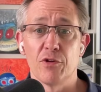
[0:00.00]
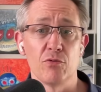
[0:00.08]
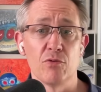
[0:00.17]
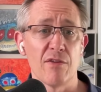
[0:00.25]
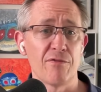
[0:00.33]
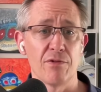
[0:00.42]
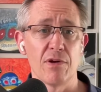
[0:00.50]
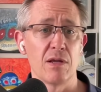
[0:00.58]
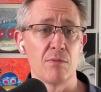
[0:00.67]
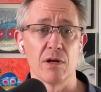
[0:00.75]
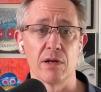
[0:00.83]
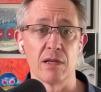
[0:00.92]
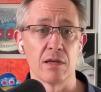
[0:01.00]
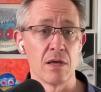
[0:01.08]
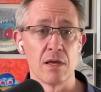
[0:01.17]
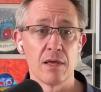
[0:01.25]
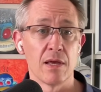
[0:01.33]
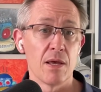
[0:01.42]
not for anybody.
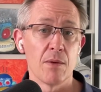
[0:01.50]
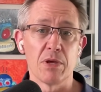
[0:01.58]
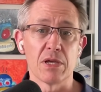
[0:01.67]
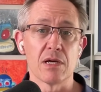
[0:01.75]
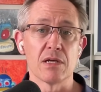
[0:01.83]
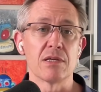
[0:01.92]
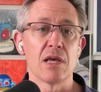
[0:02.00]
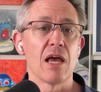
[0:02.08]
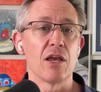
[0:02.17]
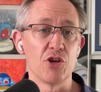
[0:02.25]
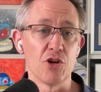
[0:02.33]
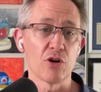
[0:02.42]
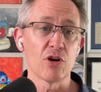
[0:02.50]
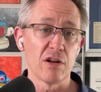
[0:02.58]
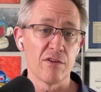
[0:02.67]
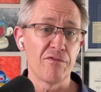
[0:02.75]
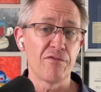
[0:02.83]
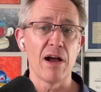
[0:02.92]
Because you're going
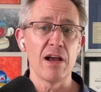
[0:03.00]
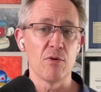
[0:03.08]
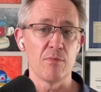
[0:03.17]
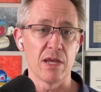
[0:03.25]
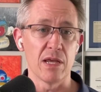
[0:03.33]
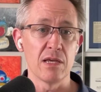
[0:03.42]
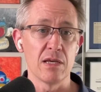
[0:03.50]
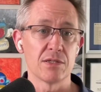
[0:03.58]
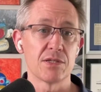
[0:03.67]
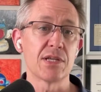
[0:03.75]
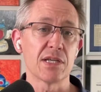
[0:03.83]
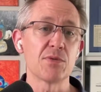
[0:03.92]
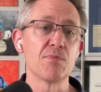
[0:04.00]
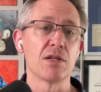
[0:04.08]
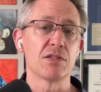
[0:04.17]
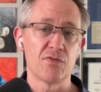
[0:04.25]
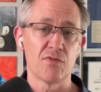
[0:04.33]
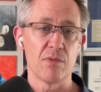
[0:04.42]
to fire me 6
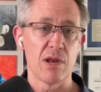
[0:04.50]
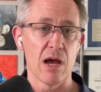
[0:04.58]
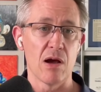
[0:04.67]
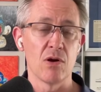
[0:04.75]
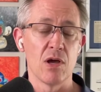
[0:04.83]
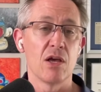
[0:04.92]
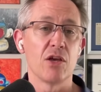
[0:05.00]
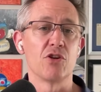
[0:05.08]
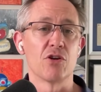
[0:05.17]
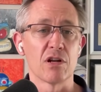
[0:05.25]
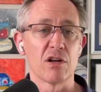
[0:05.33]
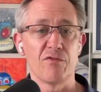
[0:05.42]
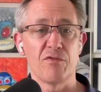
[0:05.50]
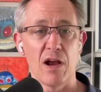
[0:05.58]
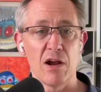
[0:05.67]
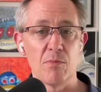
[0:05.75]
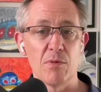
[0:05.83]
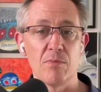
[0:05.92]
months from now. You're going to
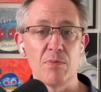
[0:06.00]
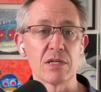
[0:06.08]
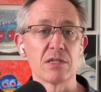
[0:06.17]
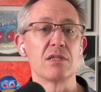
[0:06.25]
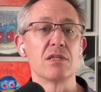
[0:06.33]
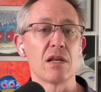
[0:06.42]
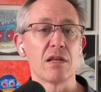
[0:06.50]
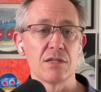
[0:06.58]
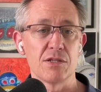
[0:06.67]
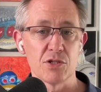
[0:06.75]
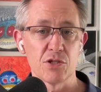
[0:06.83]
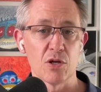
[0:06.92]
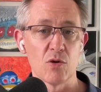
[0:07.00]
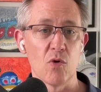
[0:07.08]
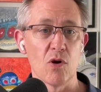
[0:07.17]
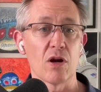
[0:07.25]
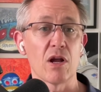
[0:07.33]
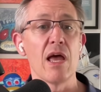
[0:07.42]
fire me because none of this is going to
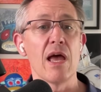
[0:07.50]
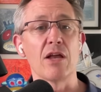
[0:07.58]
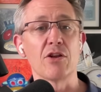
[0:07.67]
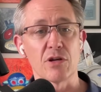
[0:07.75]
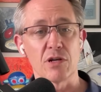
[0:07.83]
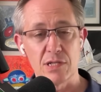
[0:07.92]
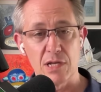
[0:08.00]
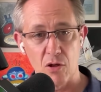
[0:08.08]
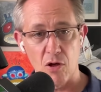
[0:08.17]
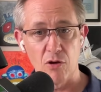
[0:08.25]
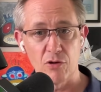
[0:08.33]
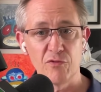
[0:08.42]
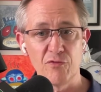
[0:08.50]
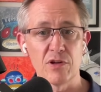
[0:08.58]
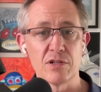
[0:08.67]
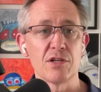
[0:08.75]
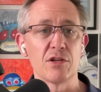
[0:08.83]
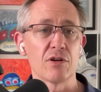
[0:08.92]
work. And you're going to tell all your
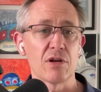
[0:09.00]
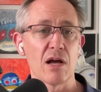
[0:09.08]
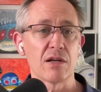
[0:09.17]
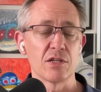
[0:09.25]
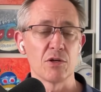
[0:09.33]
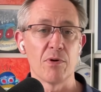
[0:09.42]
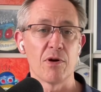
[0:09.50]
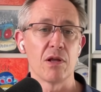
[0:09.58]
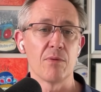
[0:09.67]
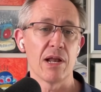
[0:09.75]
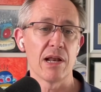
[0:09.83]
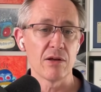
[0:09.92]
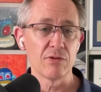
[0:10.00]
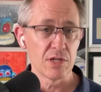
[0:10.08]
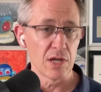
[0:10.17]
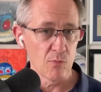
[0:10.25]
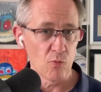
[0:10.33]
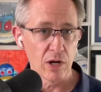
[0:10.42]
friends at your cocktail party about how
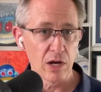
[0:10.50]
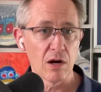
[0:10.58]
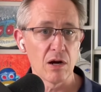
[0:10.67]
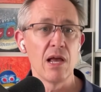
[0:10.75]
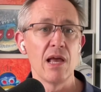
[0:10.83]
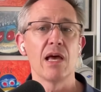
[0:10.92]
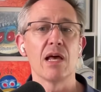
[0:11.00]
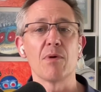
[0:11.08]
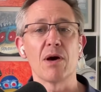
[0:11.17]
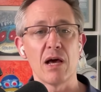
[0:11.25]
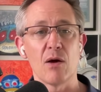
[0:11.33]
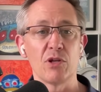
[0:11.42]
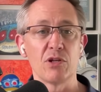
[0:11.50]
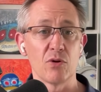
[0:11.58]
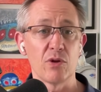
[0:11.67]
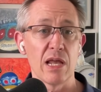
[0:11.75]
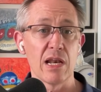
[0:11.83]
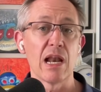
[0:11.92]
dumb we are and about how we don't
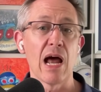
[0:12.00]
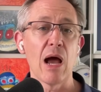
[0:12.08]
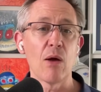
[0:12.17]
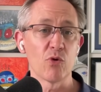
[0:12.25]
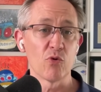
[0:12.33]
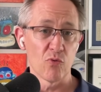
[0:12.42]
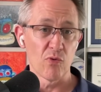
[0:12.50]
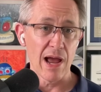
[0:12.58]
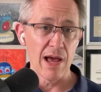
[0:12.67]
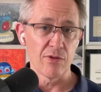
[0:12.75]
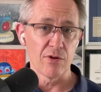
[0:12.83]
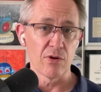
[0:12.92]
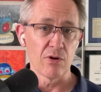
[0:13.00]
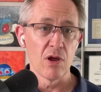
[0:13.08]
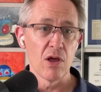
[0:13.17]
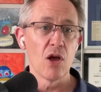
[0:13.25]
get it. I would rather